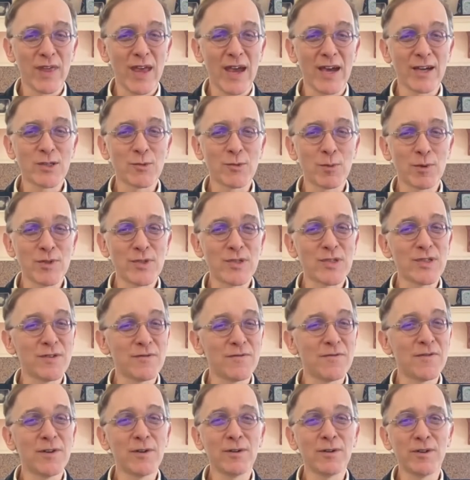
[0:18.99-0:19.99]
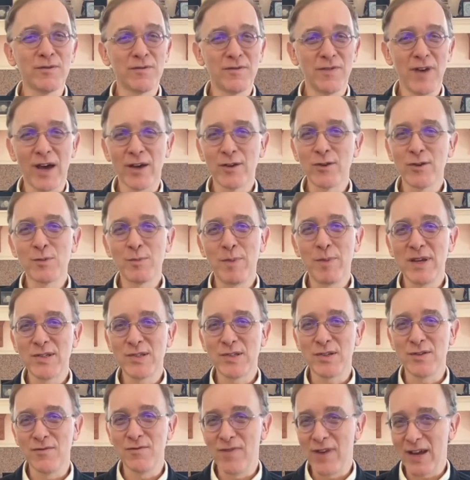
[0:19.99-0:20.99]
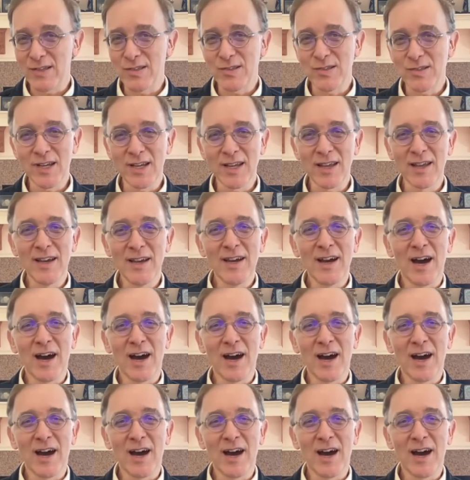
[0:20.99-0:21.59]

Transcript: experts in the field of values-based investing.